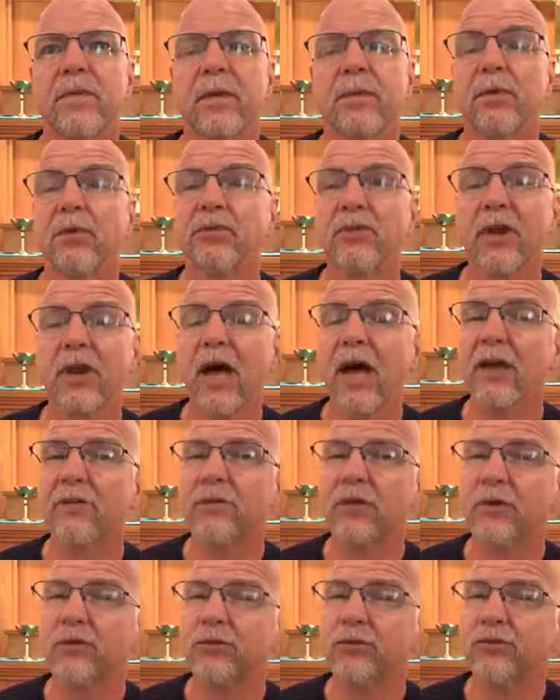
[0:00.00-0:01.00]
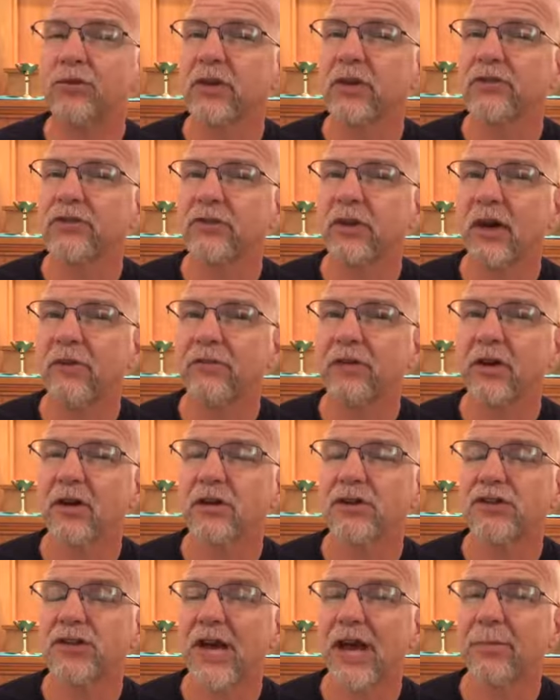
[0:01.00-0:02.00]
There's a lot of interesting stuff here
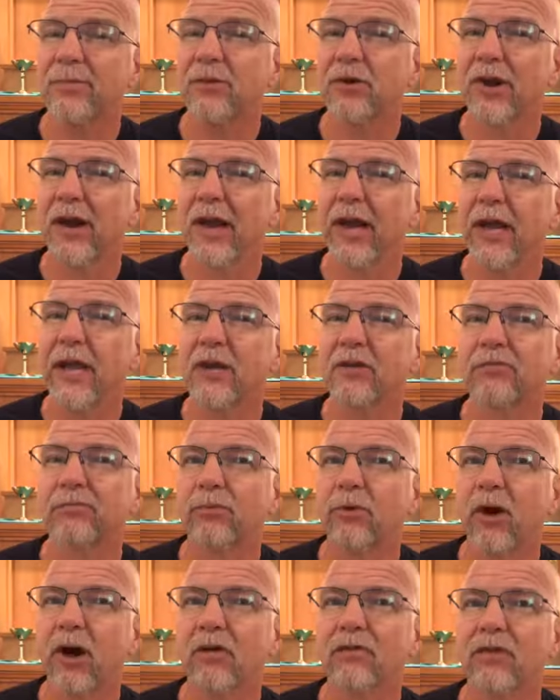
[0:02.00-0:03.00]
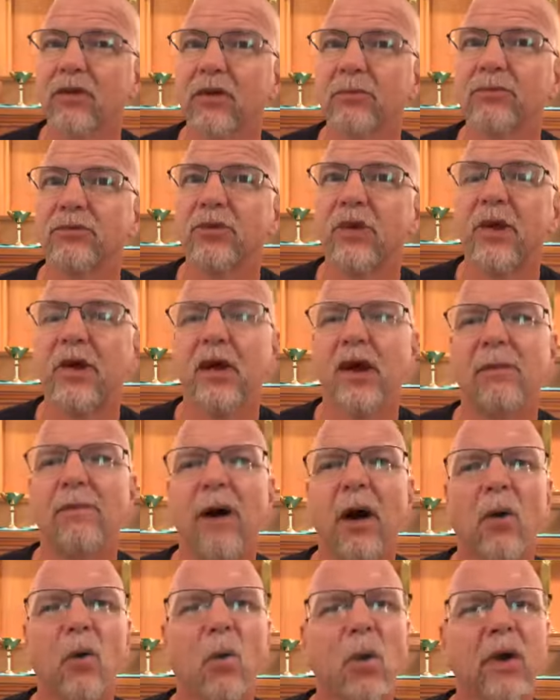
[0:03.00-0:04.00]
in chapter 8 of Proverbs
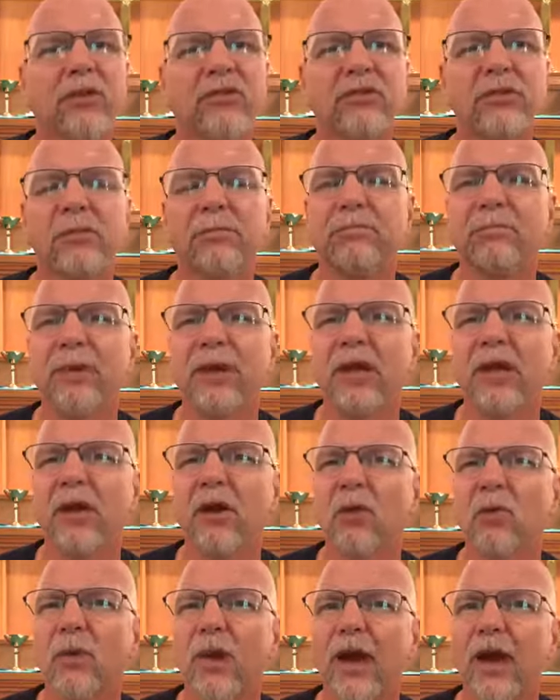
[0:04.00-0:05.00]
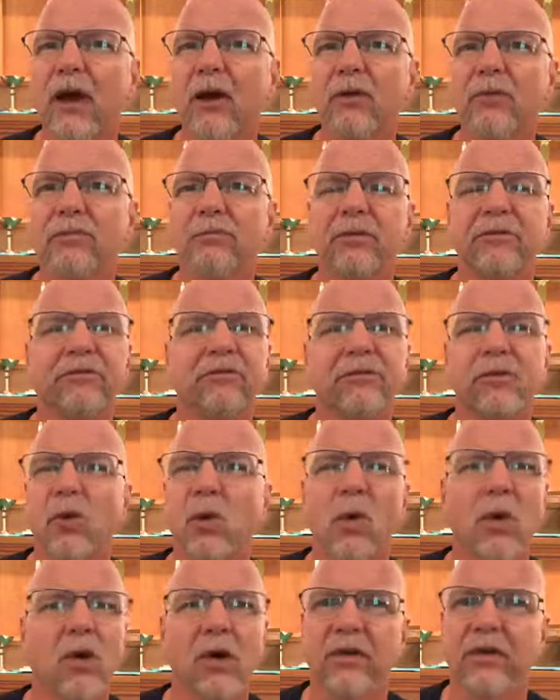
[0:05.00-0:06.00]
about wisdom being around
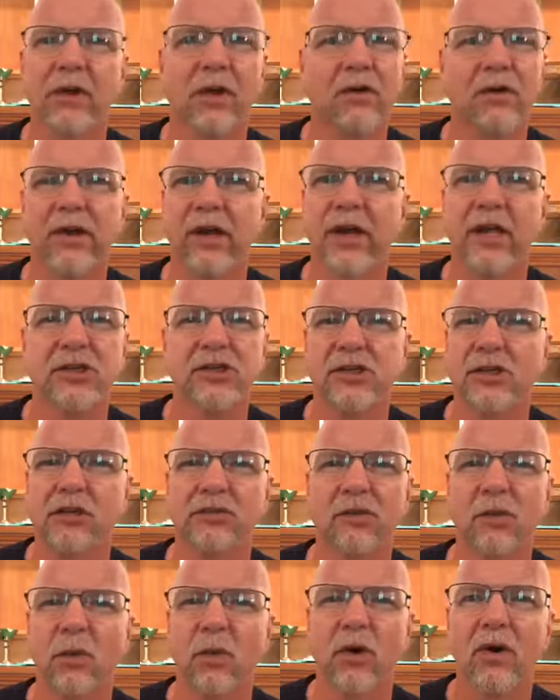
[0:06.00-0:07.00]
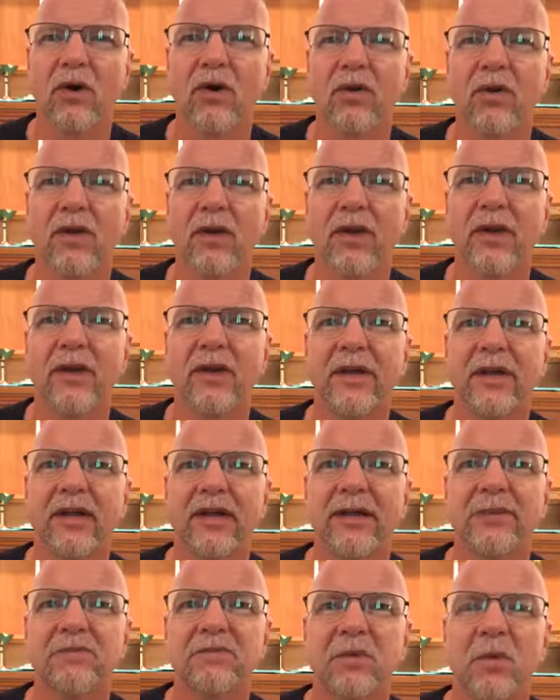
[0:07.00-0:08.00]
before the creation of the world.
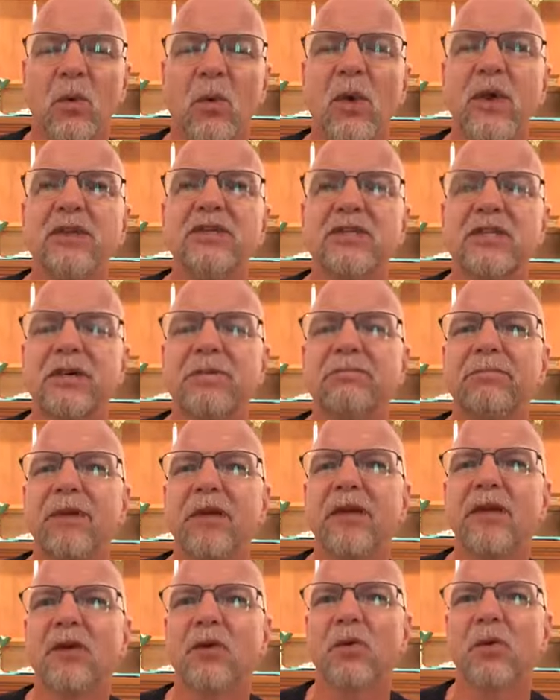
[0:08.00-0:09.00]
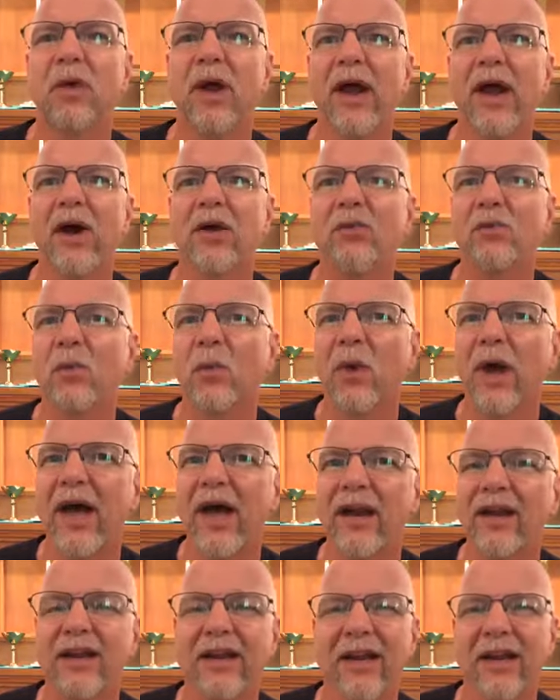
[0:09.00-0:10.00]
Wisdom being around
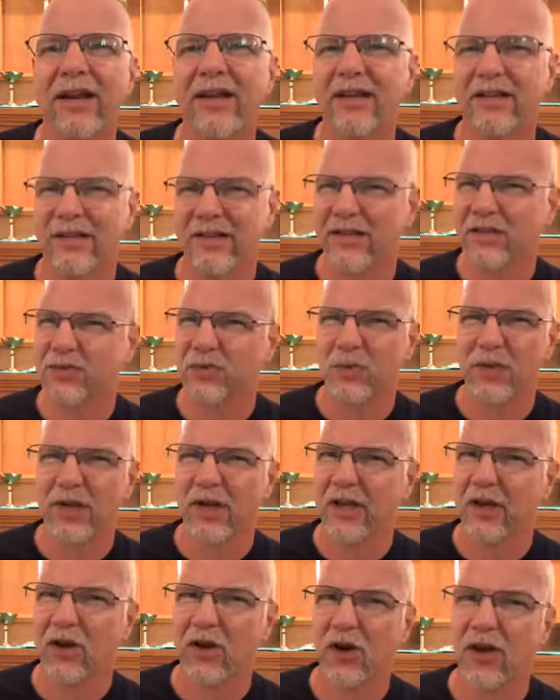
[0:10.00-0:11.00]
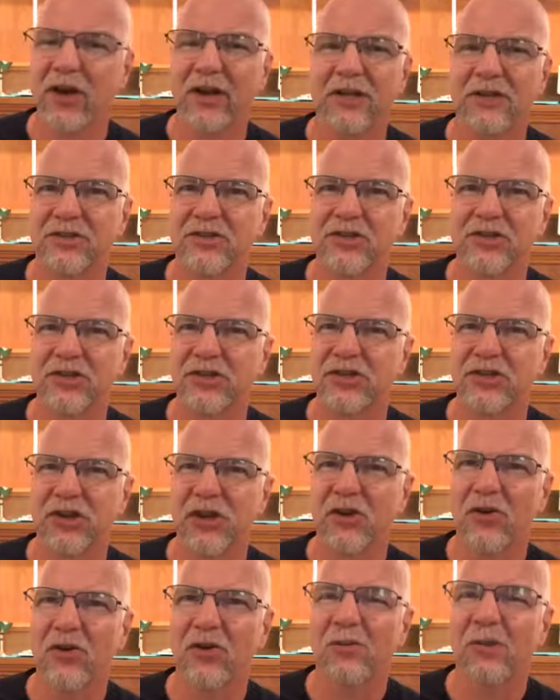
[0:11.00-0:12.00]
when, and this really harkens to
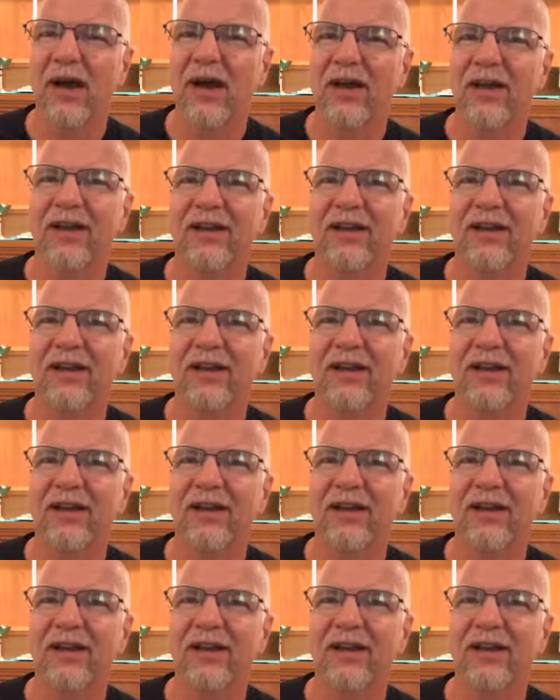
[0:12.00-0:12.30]
Job,